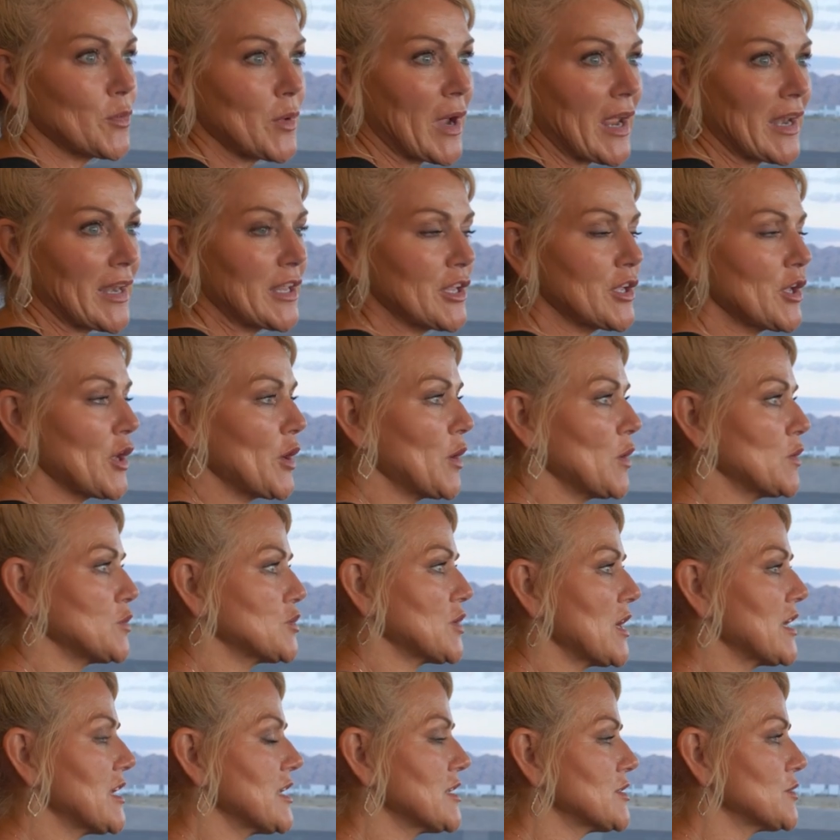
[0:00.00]
riding coach.
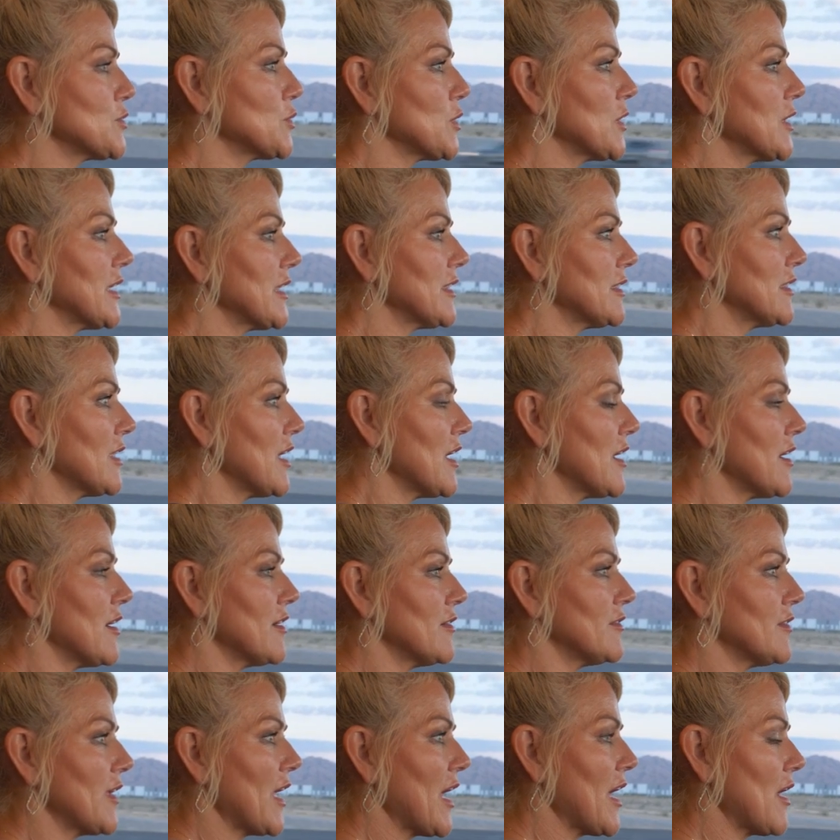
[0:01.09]
I just really
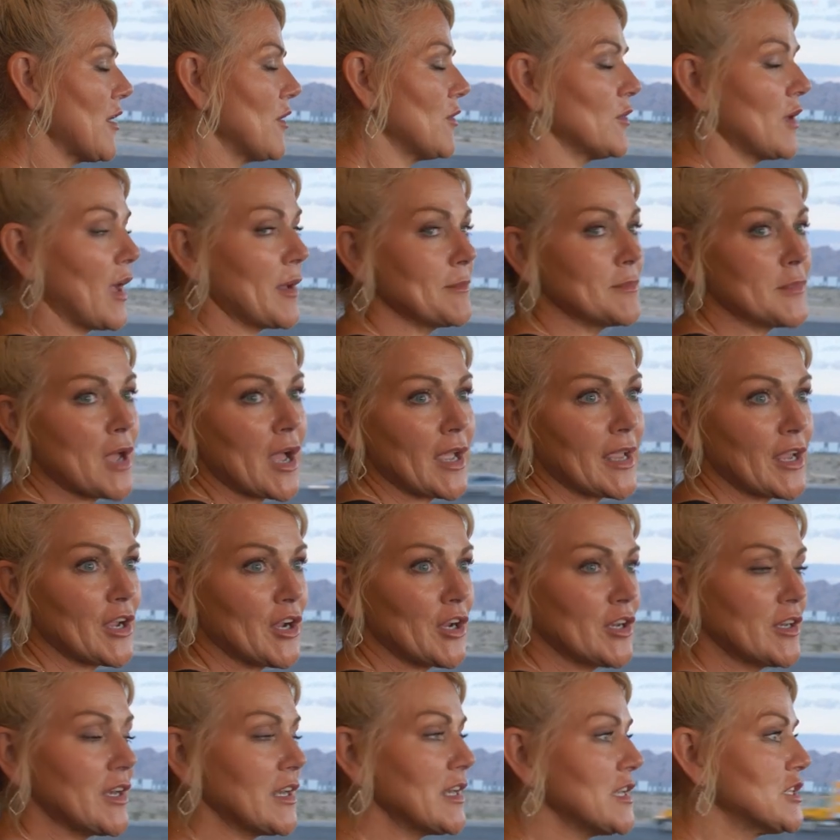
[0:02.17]
love how I'm not
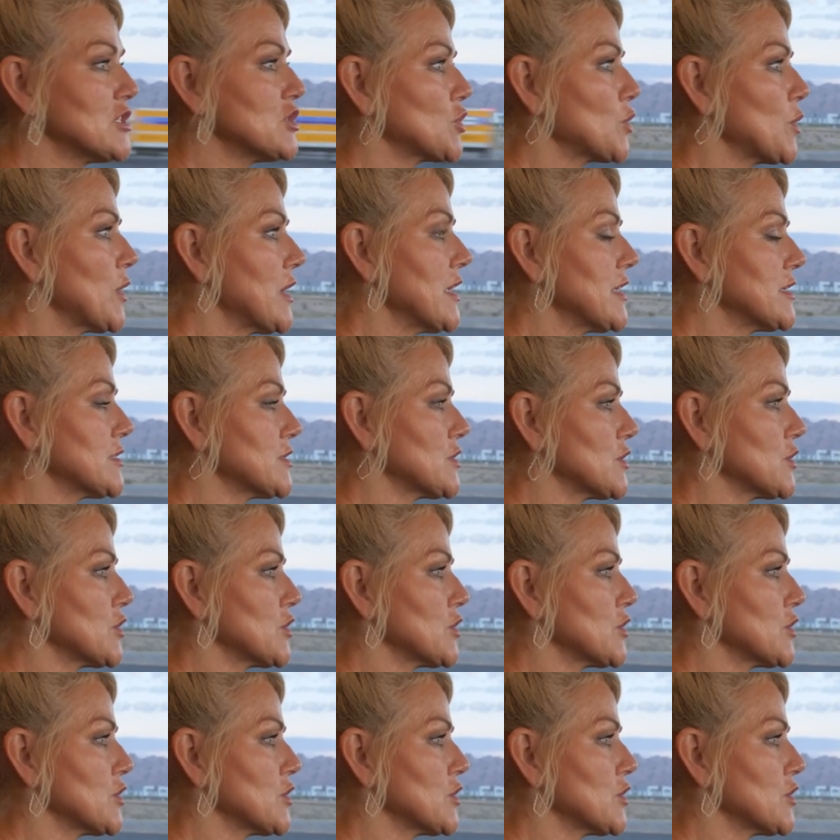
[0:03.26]
hearing any squeaks